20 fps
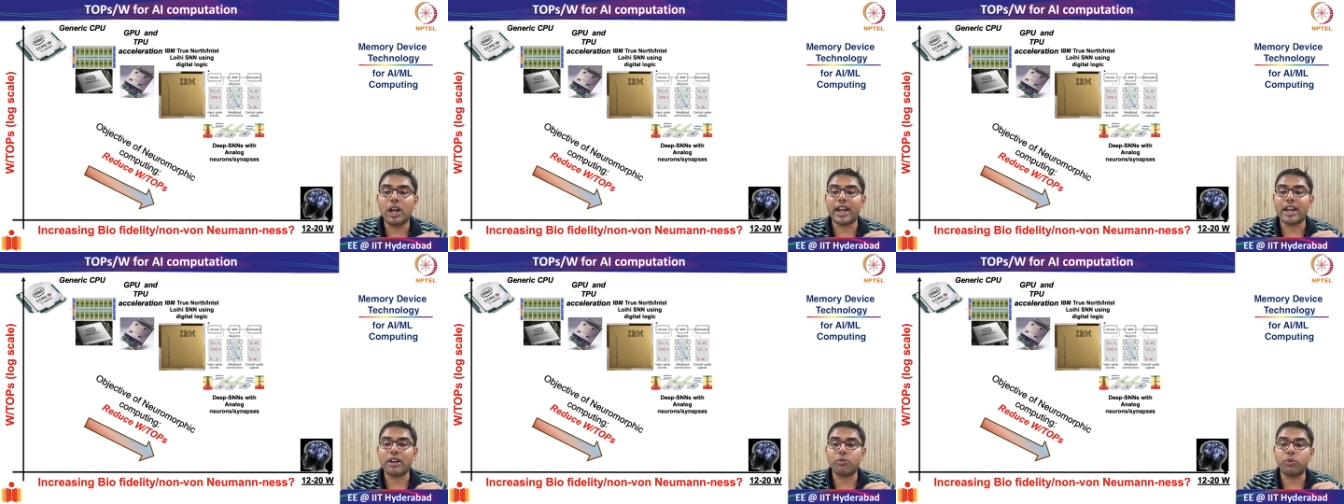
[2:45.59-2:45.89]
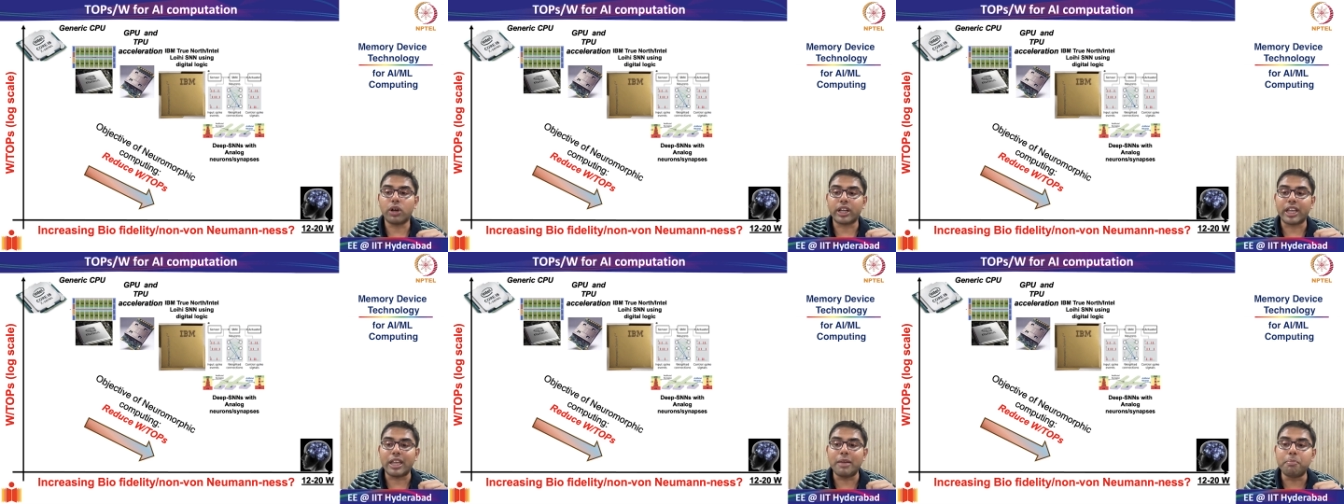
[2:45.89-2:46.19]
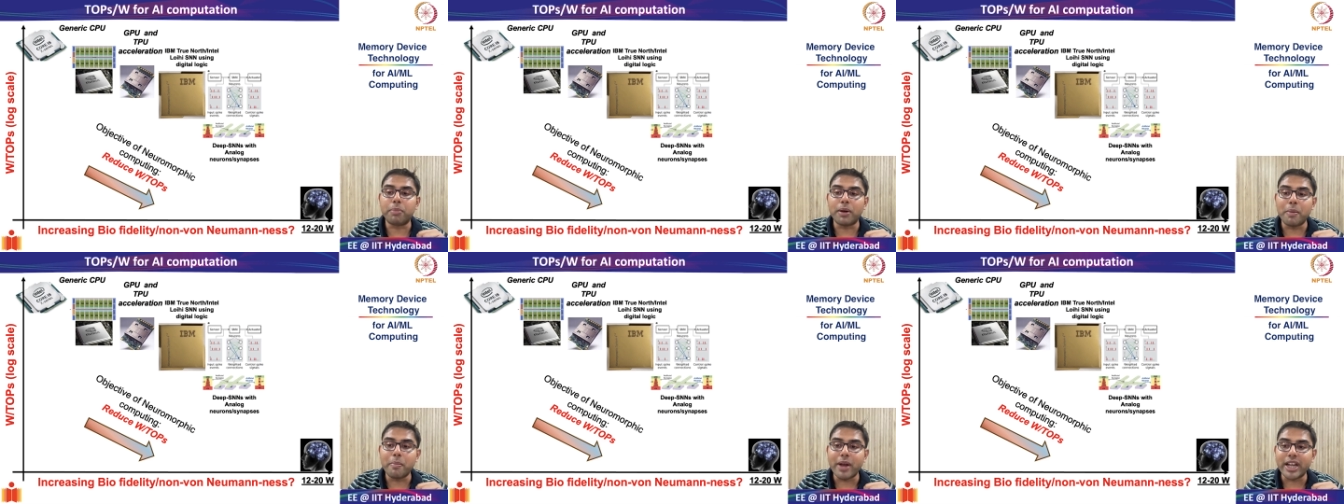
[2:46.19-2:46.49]
network
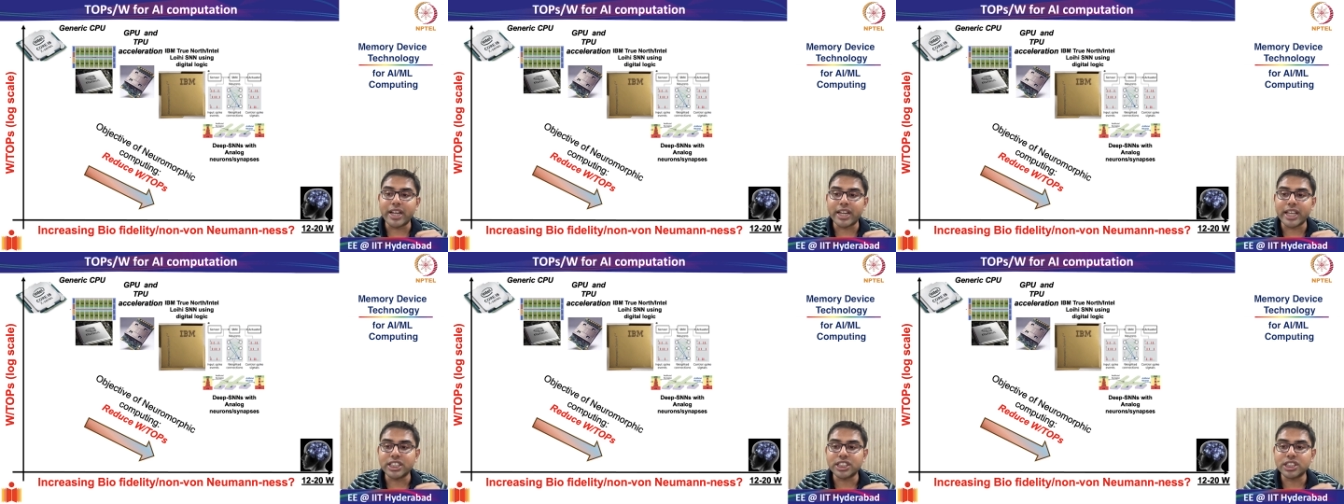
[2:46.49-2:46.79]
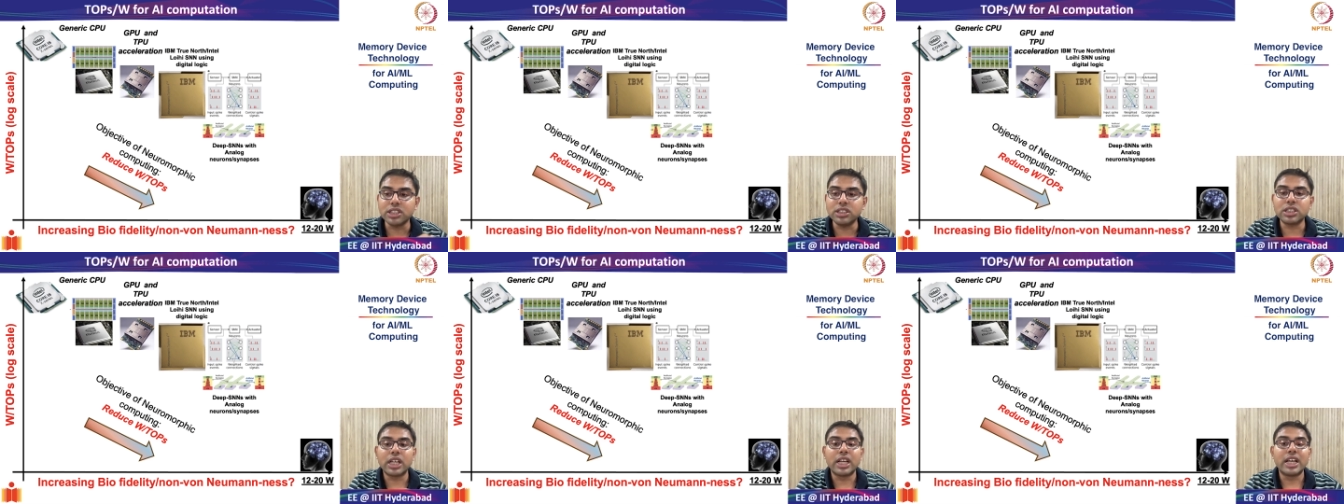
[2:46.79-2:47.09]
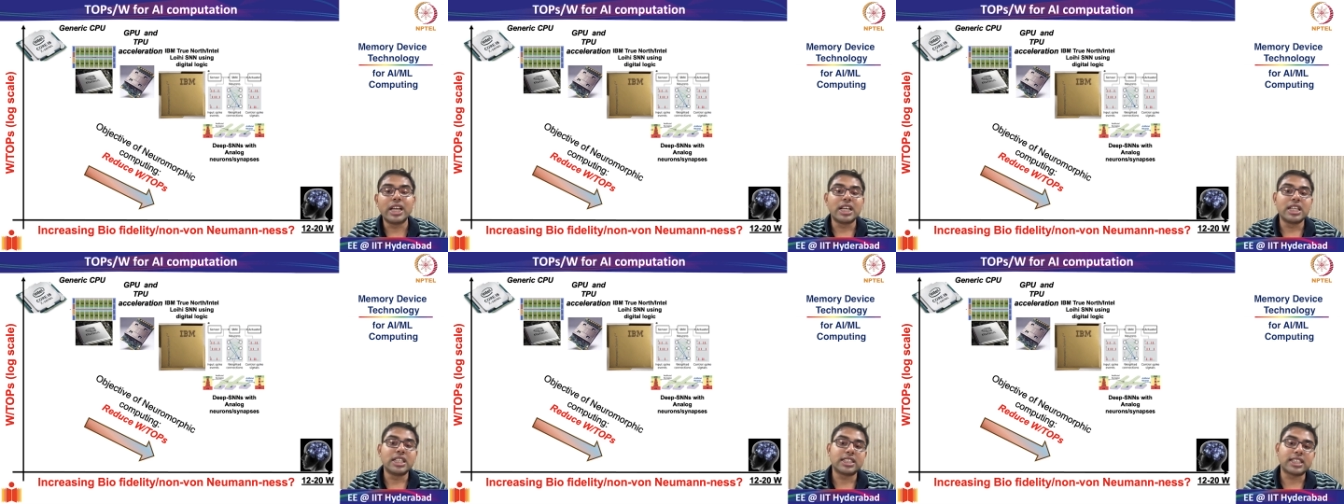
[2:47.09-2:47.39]
implementations,
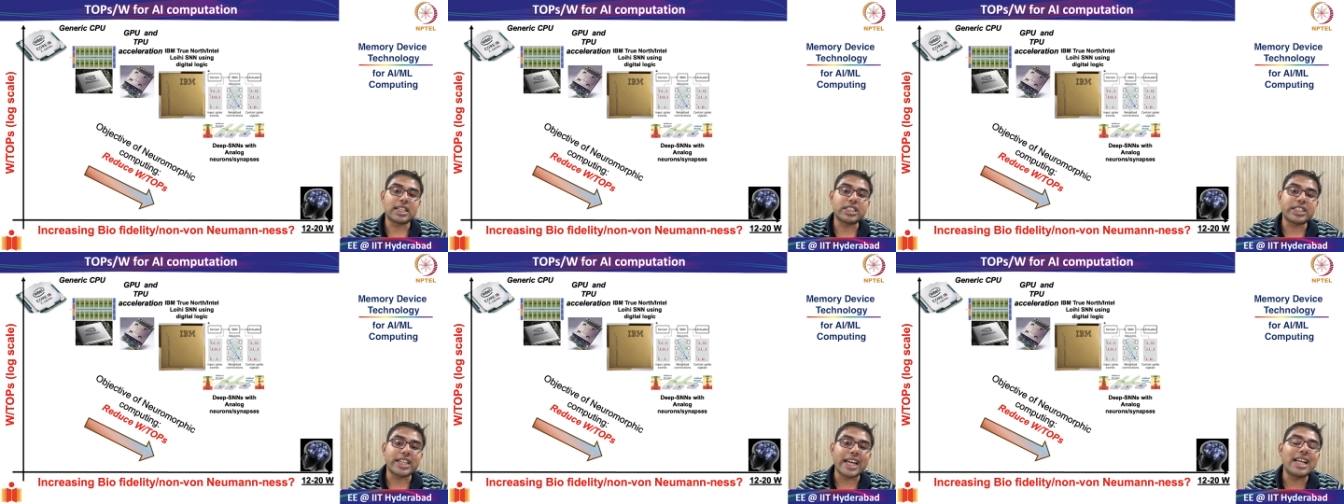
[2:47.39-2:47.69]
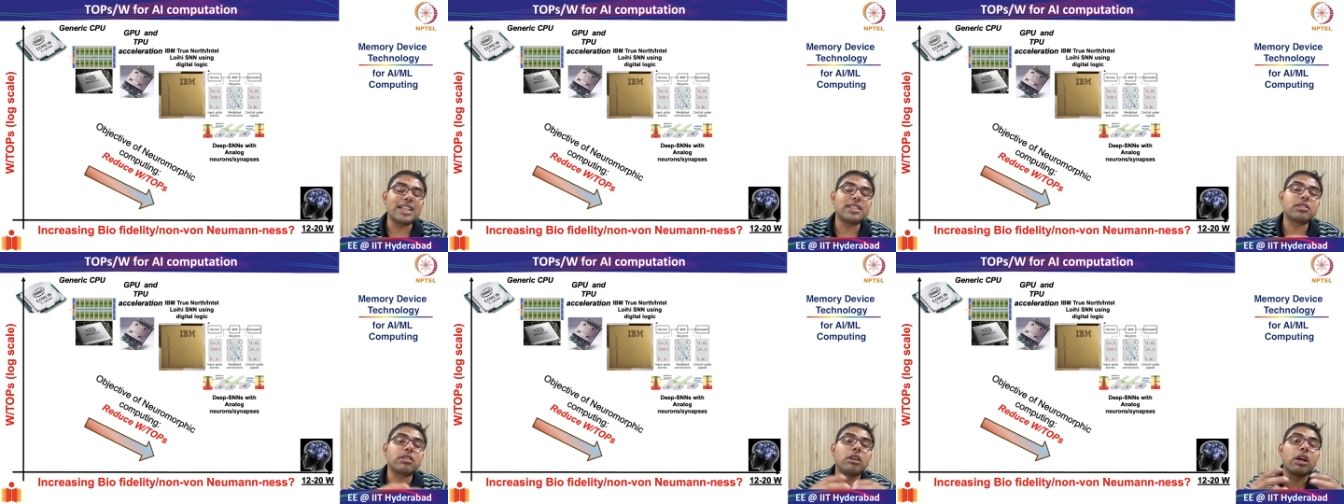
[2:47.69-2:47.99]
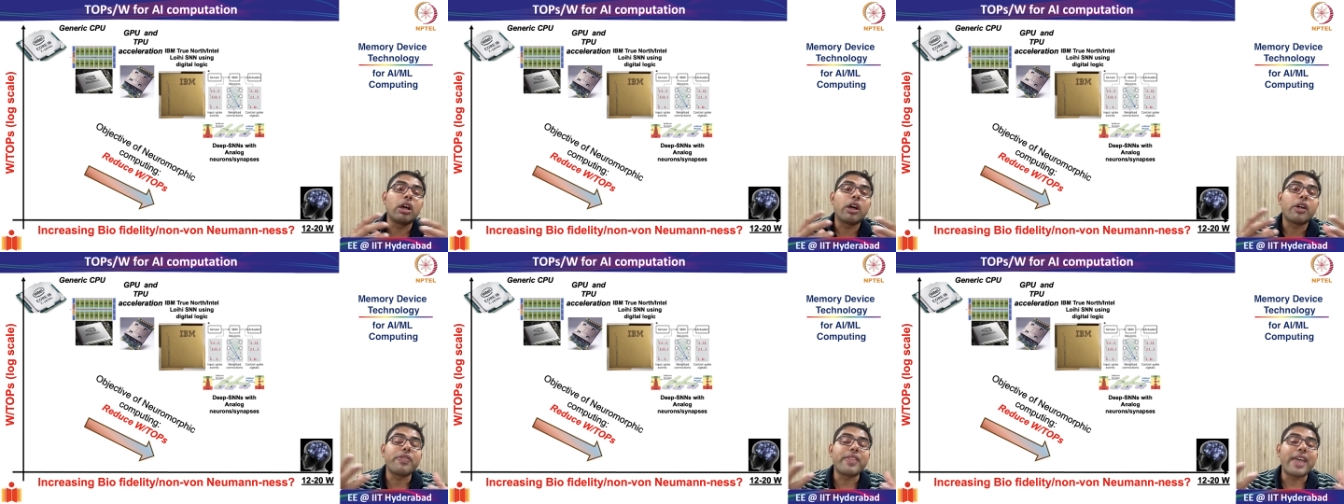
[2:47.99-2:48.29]
such as
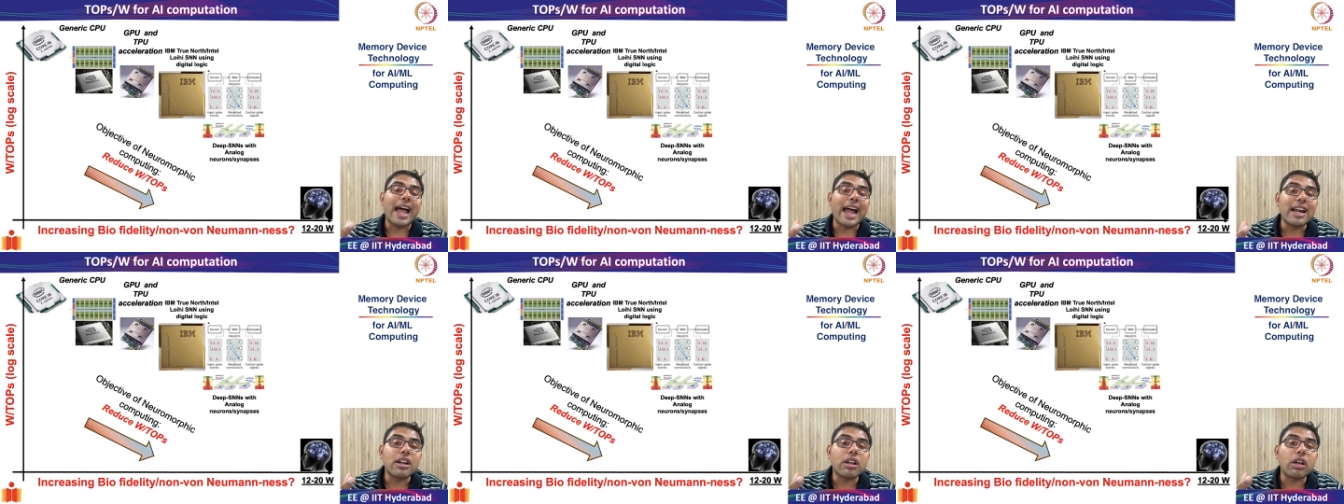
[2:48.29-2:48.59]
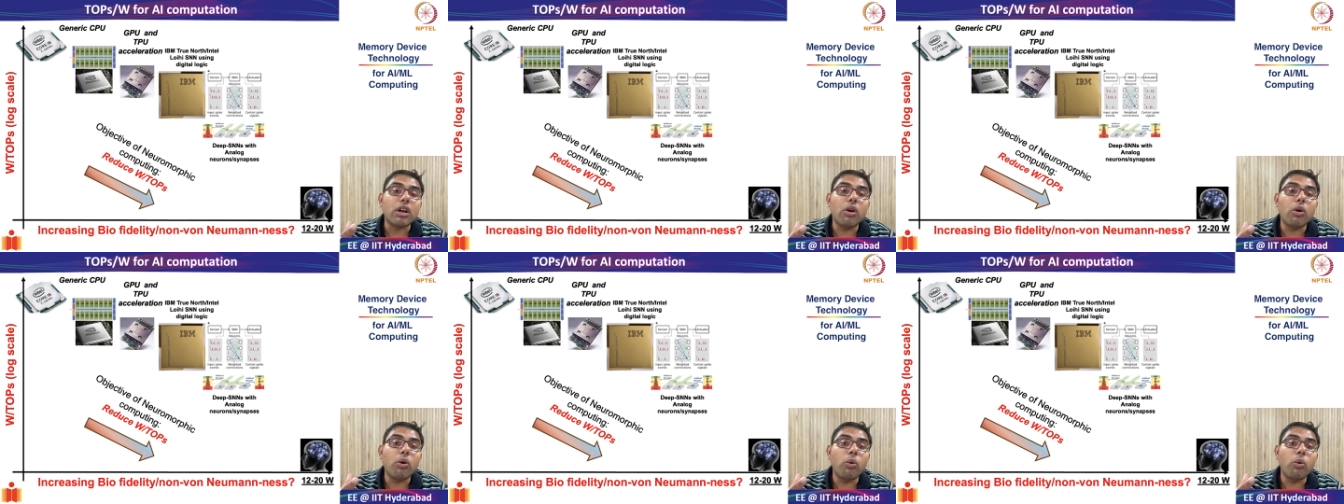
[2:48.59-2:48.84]
that